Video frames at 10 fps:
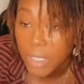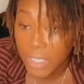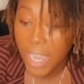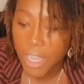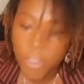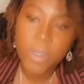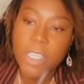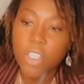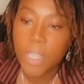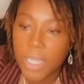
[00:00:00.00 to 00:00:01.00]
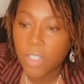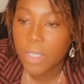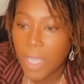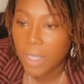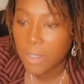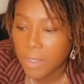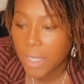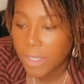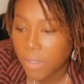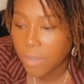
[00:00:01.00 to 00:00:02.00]
Yeah, you can change that.
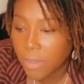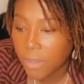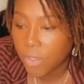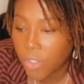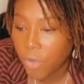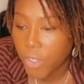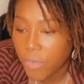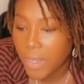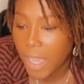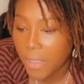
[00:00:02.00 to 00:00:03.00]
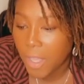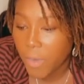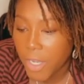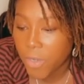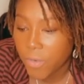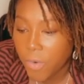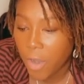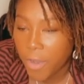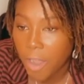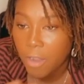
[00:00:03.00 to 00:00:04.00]
Let's show you now. That way you are
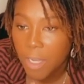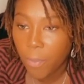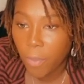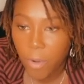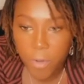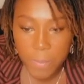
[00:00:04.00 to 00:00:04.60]
an Anki Pro.